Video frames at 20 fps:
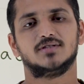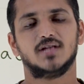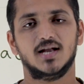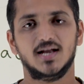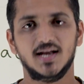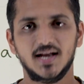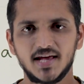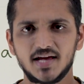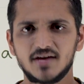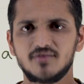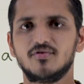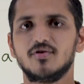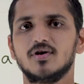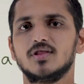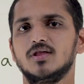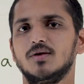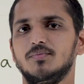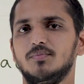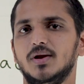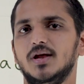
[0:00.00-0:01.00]
The link for
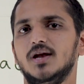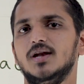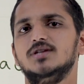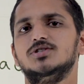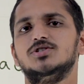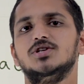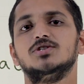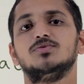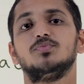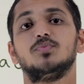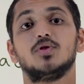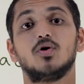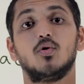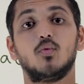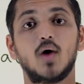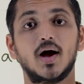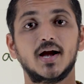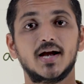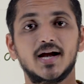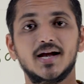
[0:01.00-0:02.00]
the playlist is
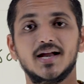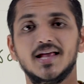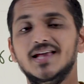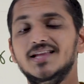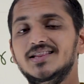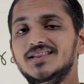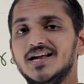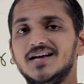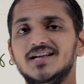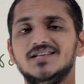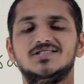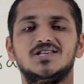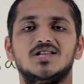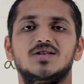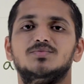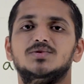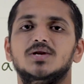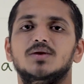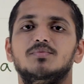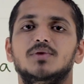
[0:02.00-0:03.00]
provided in the
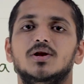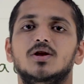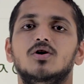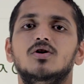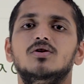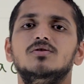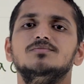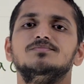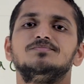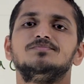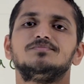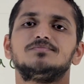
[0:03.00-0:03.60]
description below.